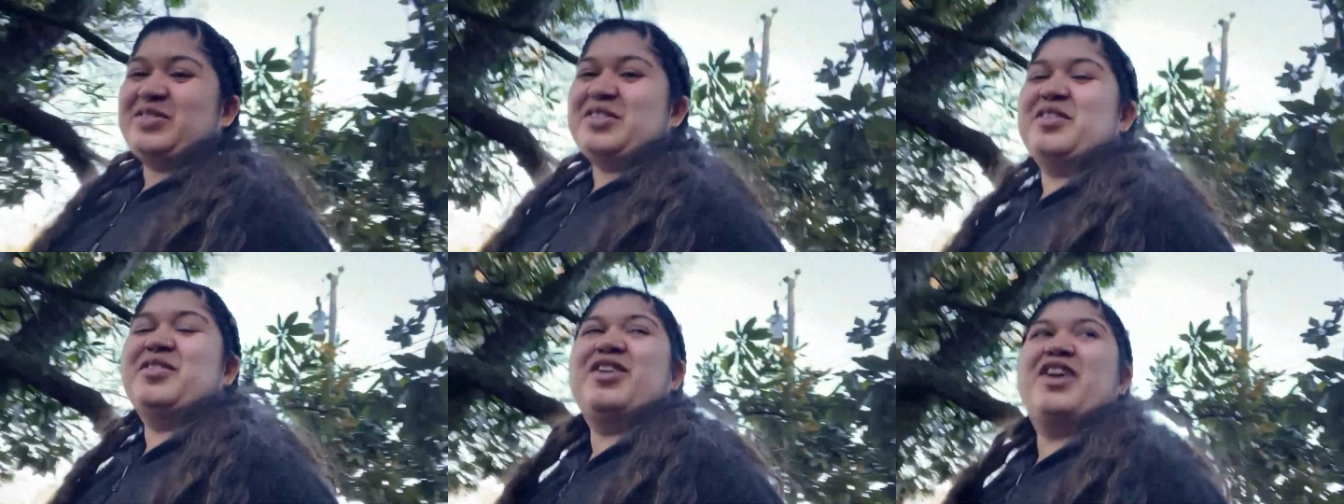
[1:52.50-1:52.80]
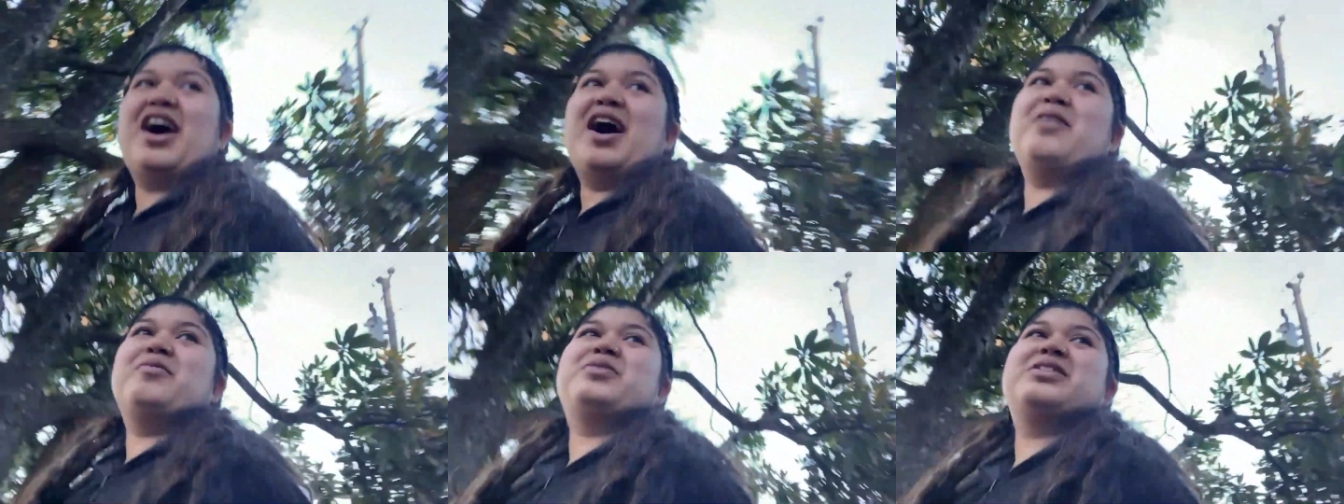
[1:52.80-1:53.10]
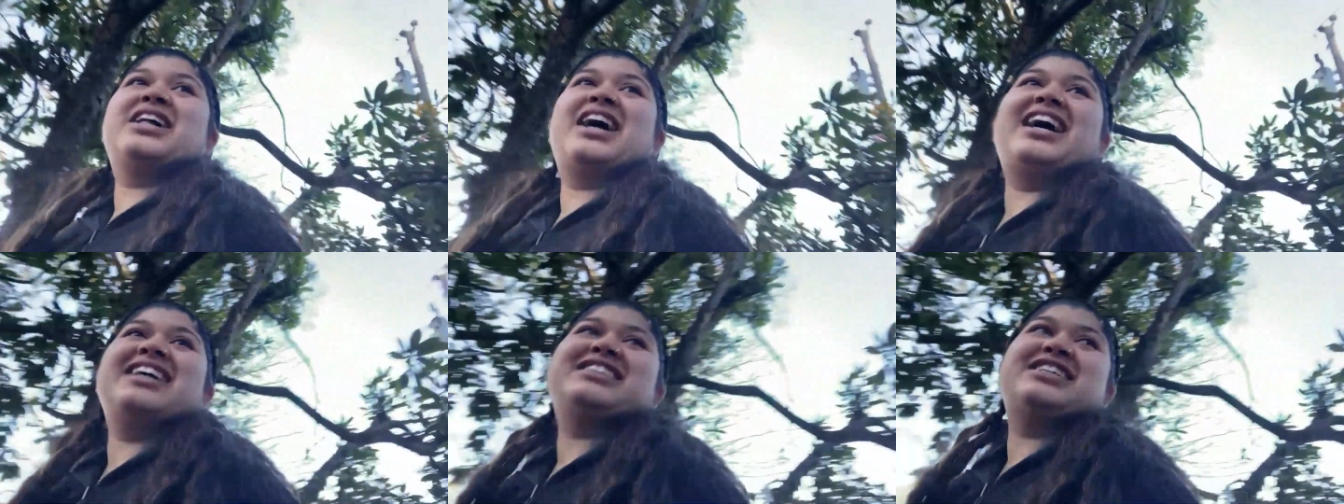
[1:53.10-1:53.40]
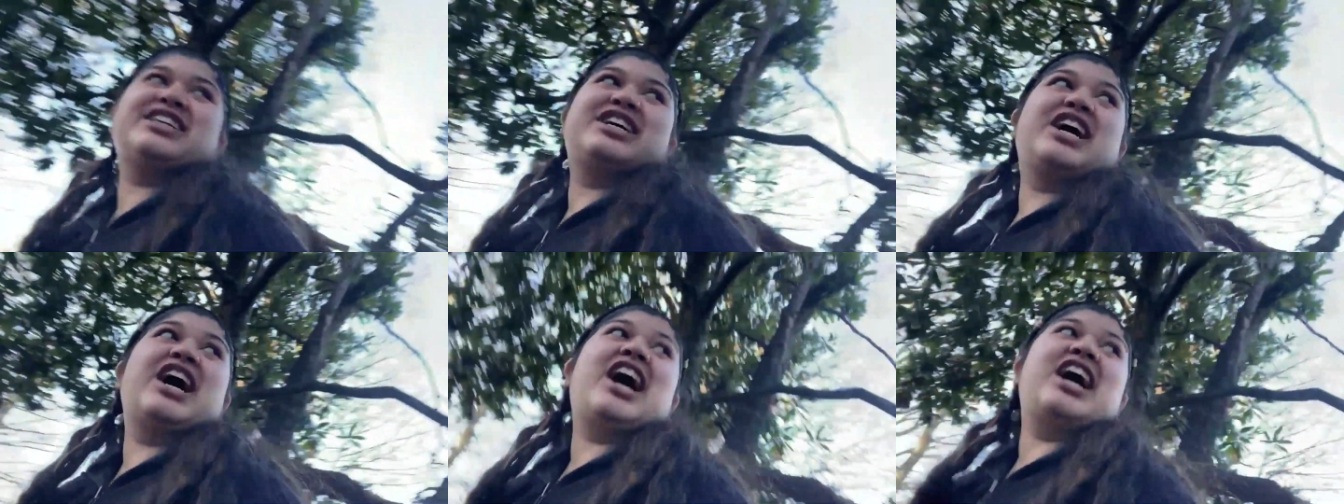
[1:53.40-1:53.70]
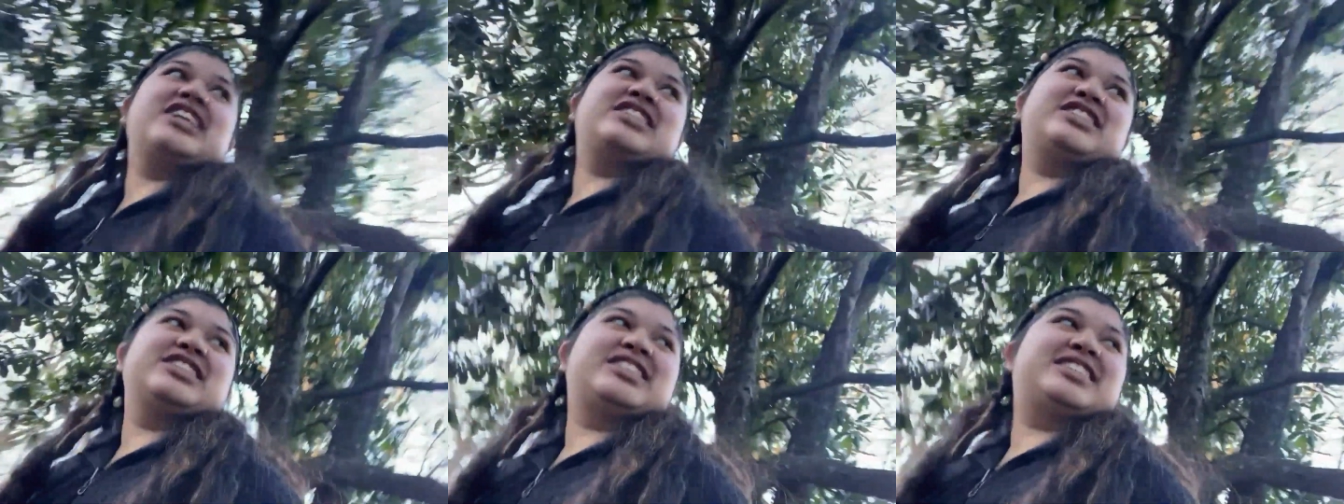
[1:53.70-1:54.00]
well, I'm glad you
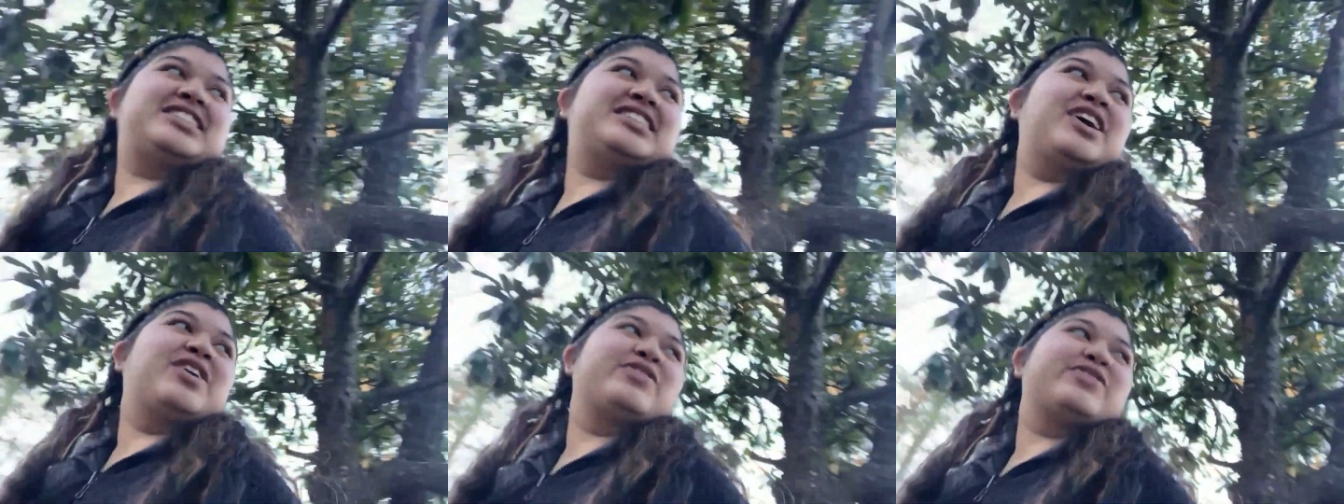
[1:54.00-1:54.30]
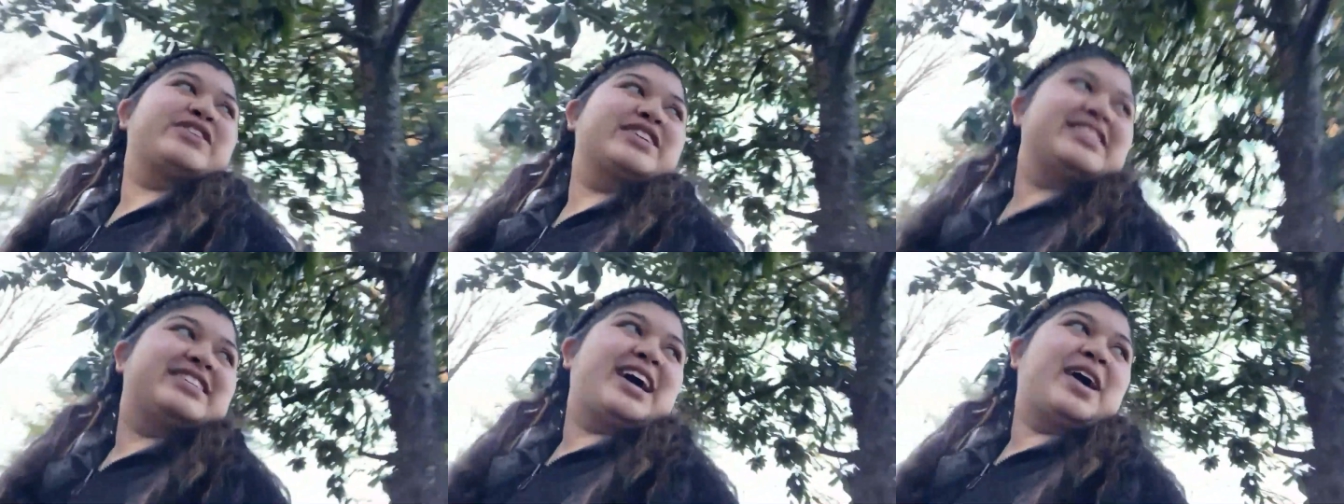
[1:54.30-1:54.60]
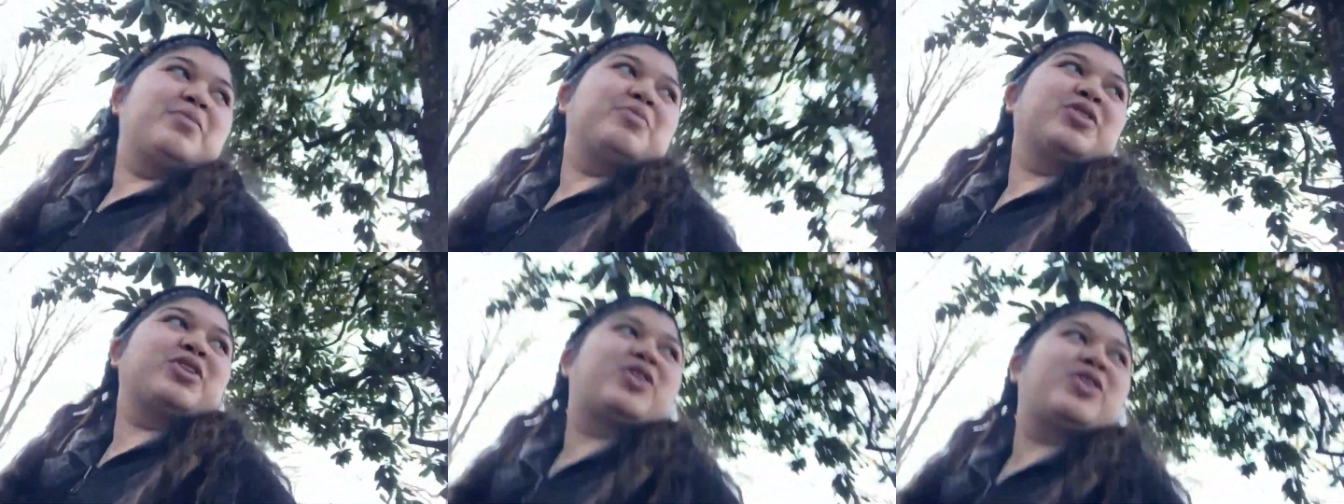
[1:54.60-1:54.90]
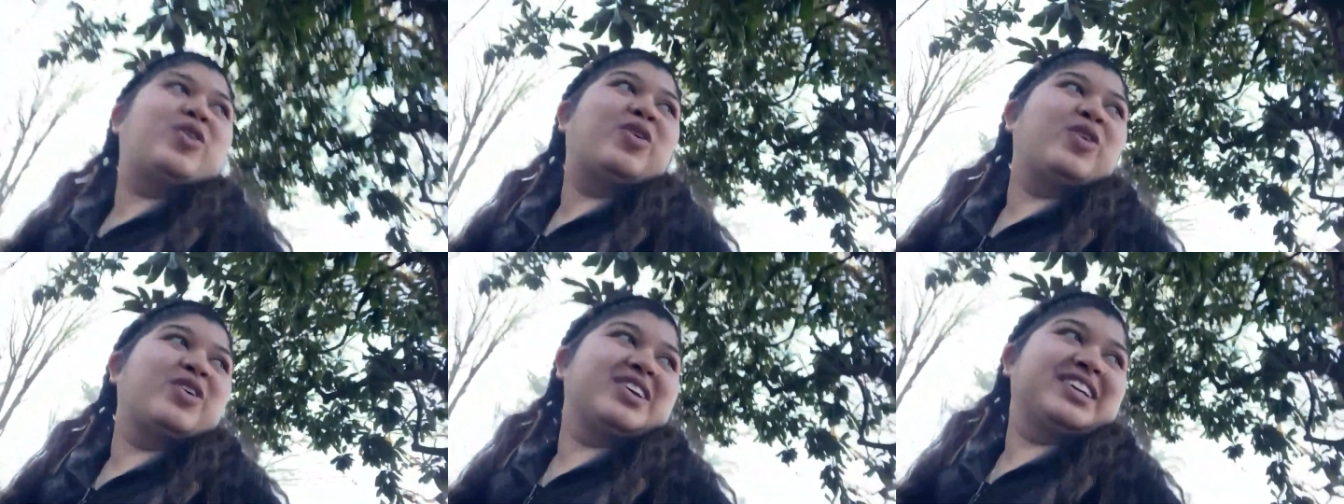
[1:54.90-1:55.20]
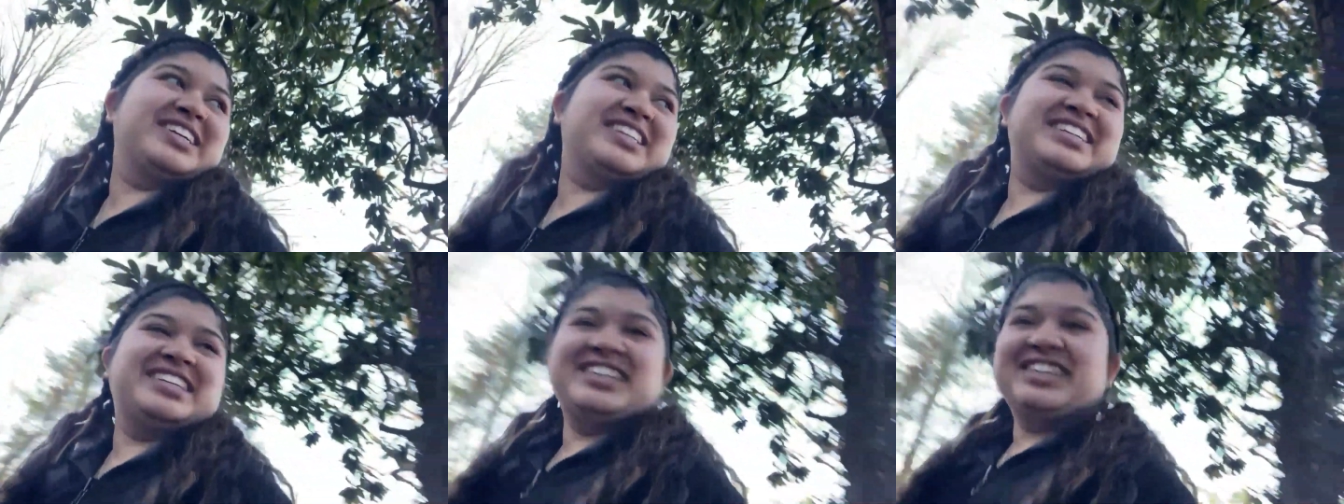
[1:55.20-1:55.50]
caught yourself since I'm
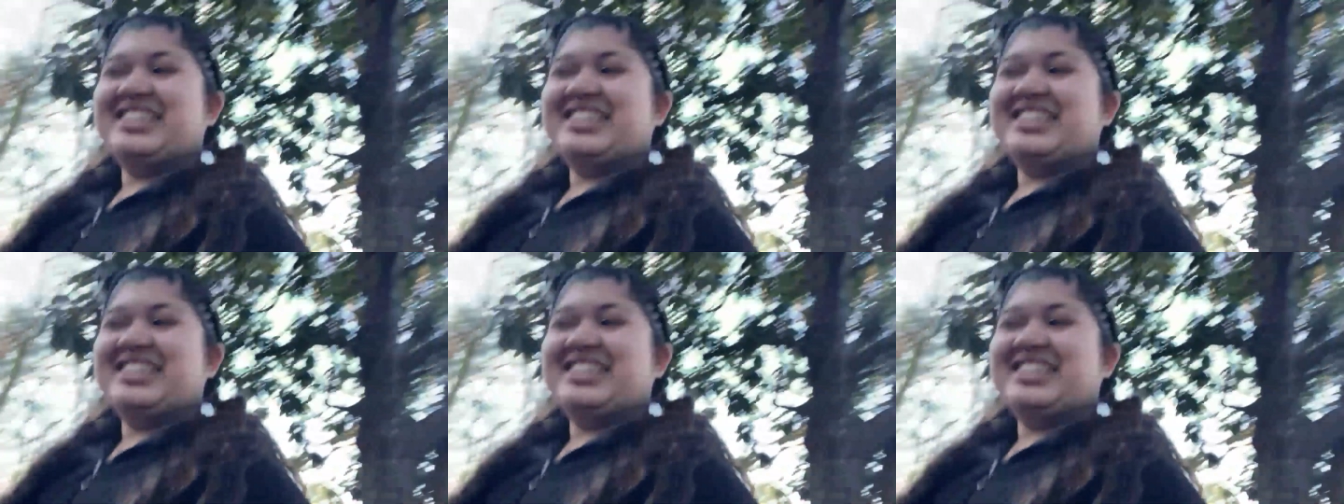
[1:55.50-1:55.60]
recording.